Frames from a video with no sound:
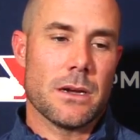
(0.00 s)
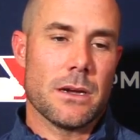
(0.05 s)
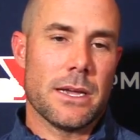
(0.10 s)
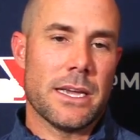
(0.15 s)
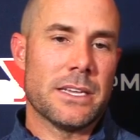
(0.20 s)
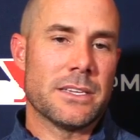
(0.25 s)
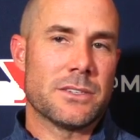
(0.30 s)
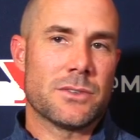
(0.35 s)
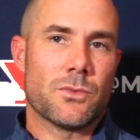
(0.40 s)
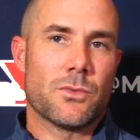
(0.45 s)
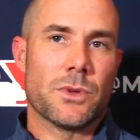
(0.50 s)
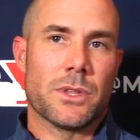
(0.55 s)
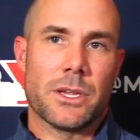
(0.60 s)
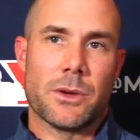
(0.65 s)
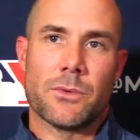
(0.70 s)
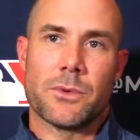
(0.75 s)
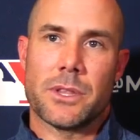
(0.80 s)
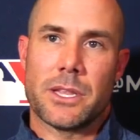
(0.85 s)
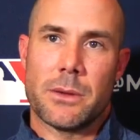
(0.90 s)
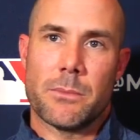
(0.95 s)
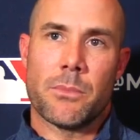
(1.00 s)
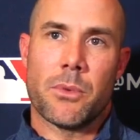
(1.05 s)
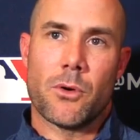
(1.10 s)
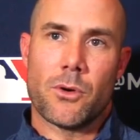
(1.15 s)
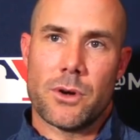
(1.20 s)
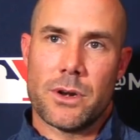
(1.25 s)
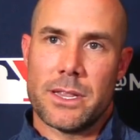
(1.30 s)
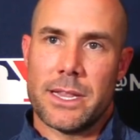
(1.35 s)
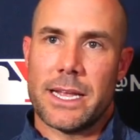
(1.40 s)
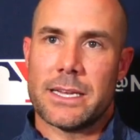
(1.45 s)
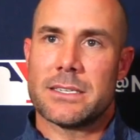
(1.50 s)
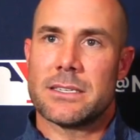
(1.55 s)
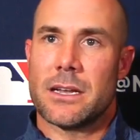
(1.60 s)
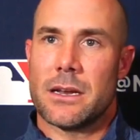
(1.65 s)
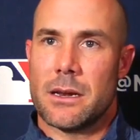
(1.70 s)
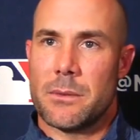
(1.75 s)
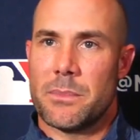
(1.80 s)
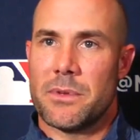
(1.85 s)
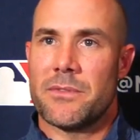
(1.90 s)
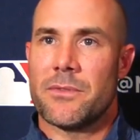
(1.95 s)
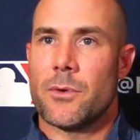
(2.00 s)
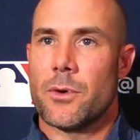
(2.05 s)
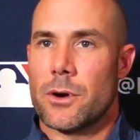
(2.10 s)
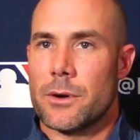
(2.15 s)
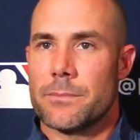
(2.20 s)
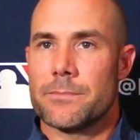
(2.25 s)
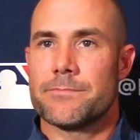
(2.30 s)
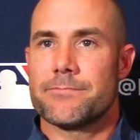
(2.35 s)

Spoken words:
is really, really important, that's done it before.